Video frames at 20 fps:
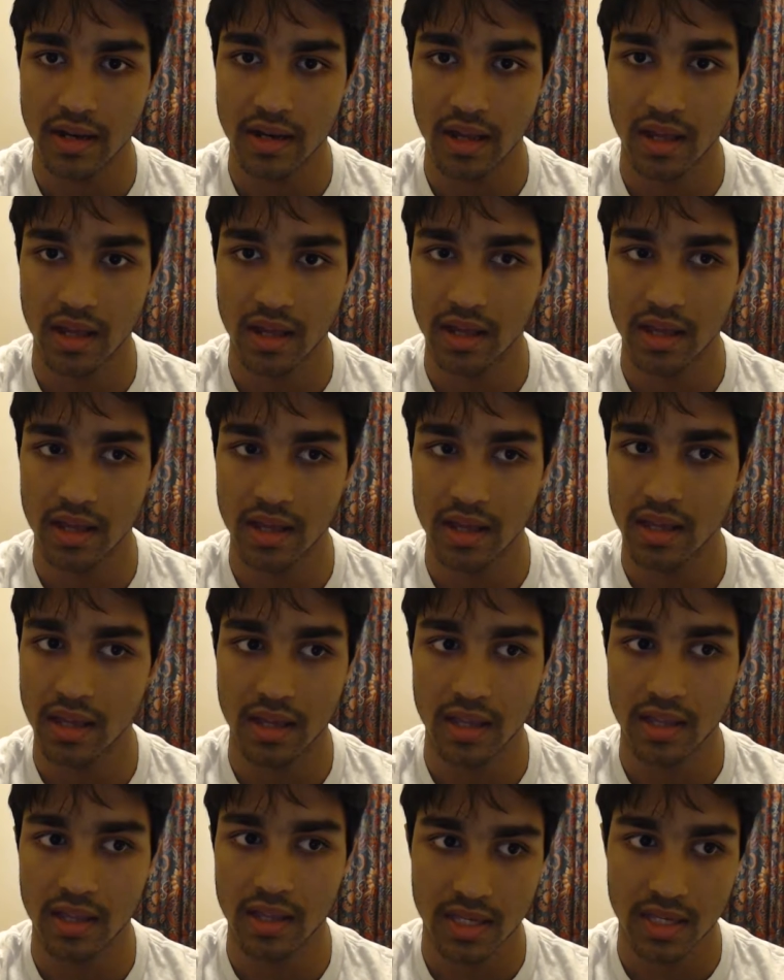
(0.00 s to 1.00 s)

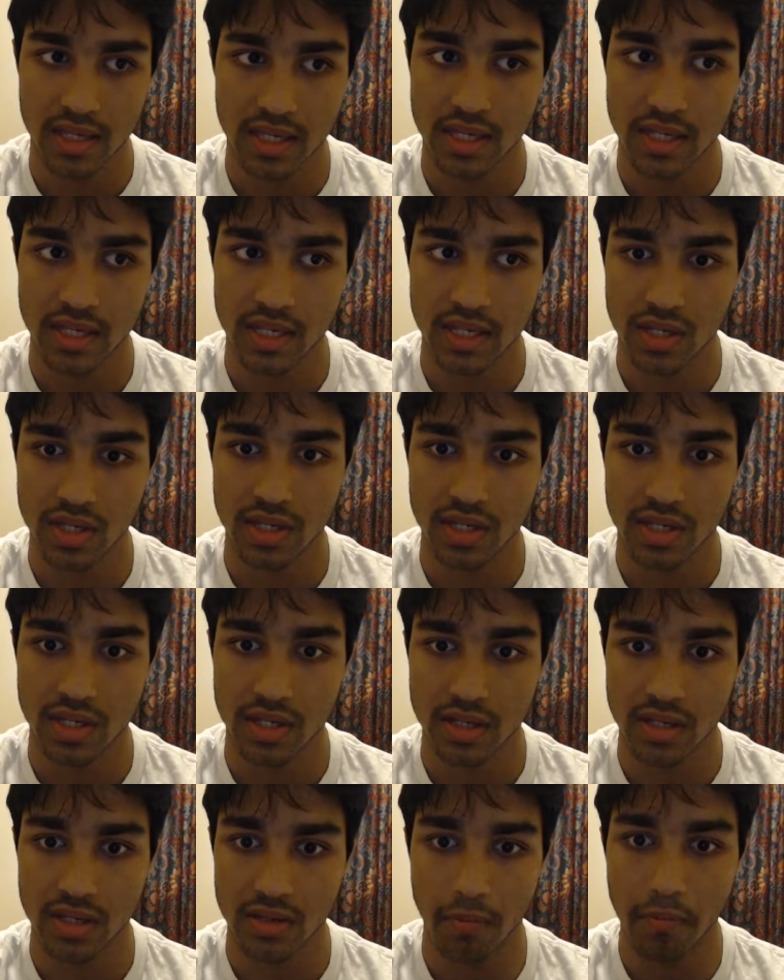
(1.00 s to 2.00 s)
it's
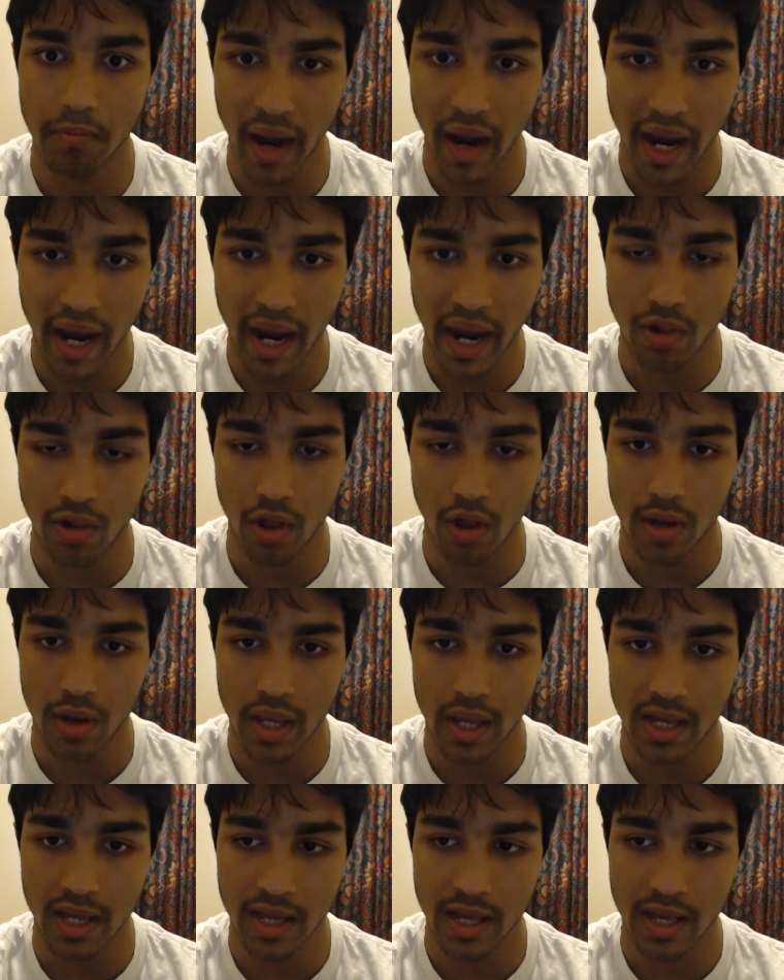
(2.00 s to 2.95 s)
mind blowing.